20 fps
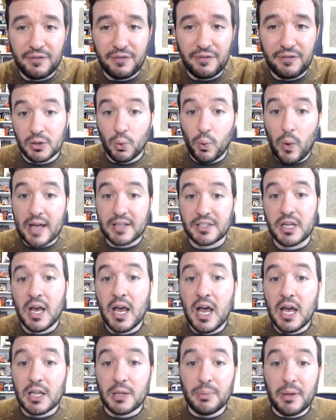in the West.
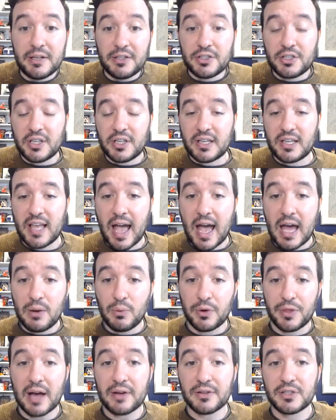The Blazers again
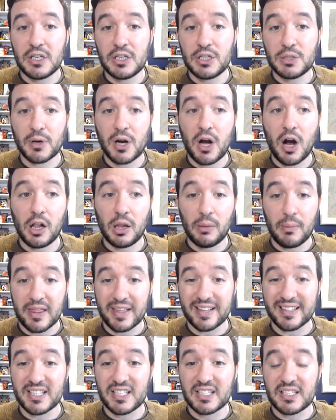without CJ McCollum and
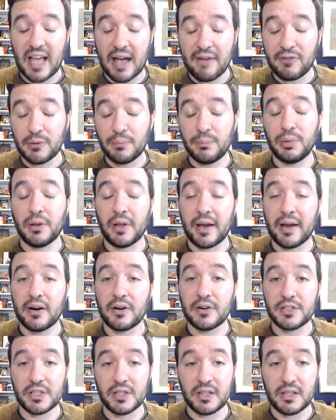then seven
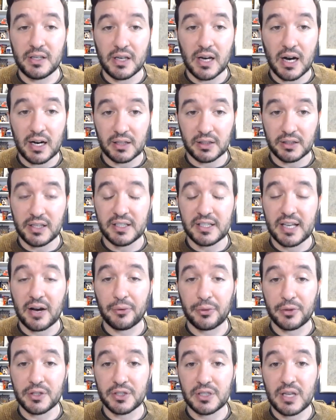players in the uh, league's
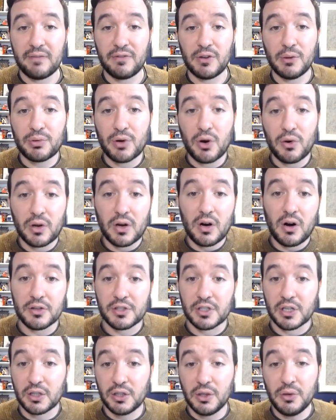health and safety protocols,
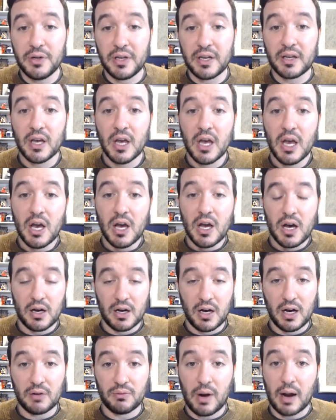including
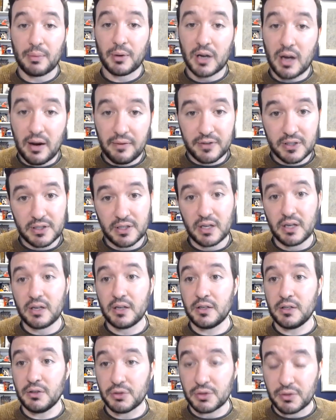uh, Robert Covington
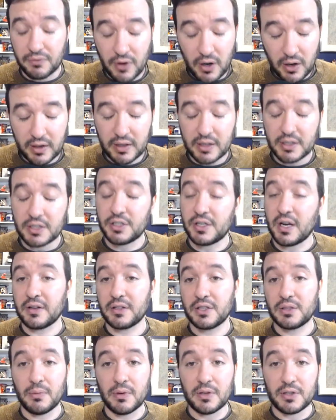and Jusuf Nurkic,
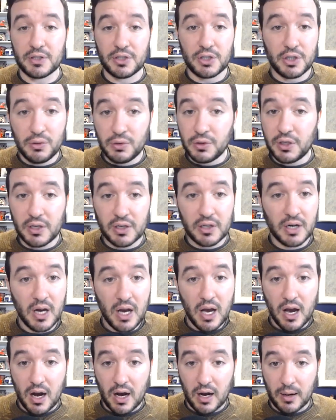Dennis Smith Jr.,
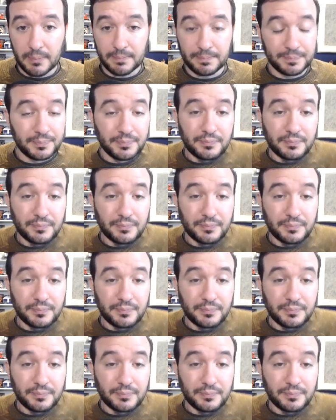um,